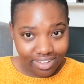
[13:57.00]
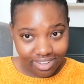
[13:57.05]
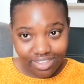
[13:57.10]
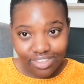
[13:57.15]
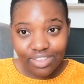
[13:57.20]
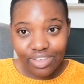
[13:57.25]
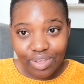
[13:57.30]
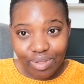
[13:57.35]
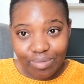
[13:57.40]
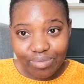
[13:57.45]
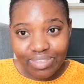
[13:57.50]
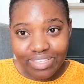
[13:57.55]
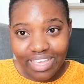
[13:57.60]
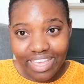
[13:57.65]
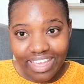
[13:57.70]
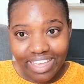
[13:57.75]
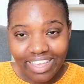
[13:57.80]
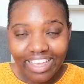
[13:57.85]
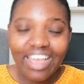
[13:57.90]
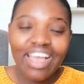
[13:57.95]
You get what I'm
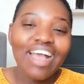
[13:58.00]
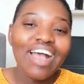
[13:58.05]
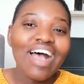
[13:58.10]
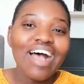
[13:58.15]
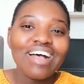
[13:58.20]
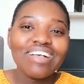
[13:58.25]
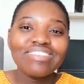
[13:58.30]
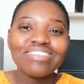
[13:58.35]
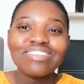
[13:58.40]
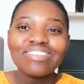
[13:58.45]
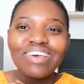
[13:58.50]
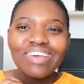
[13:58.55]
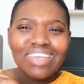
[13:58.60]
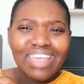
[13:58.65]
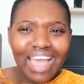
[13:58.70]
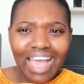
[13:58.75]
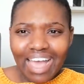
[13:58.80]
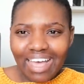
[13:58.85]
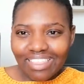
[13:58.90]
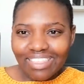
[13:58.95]
saying? So
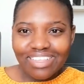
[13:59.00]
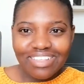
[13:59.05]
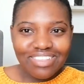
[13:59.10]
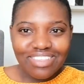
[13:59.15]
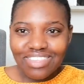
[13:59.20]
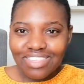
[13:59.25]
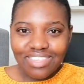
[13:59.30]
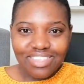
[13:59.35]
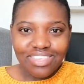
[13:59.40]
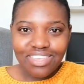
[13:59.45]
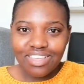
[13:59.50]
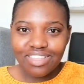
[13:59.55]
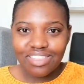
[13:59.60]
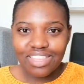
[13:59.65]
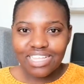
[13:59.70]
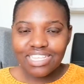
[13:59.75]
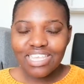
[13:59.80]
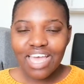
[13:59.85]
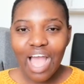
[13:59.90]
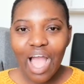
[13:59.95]
yeah,
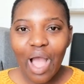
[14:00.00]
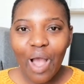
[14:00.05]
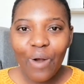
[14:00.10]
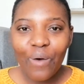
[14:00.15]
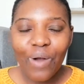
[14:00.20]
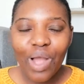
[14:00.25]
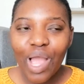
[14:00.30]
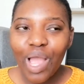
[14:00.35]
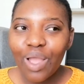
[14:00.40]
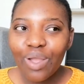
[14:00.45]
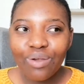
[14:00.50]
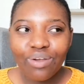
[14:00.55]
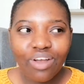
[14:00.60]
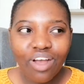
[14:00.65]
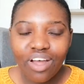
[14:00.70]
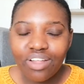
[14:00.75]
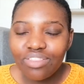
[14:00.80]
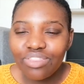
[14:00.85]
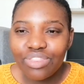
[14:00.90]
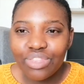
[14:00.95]
that's how I
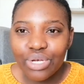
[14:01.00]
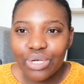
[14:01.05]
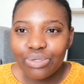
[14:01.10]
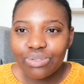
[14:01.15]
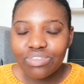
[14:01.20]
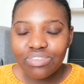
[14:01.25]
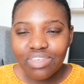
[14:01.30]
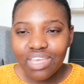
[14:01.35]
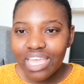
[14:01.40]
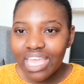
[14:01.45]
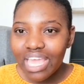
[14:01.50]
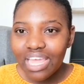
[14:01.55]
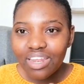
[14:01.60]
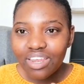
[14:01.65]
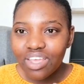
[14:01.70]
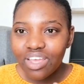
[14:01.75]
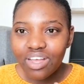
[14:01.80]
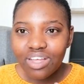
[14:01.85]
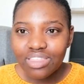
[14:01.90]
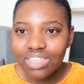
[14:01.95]
got through second
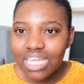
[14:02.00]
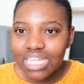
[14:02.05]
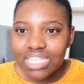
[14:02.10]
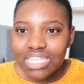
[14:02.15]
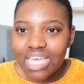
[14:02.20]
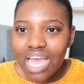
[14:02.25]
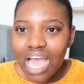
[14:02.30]
year. That's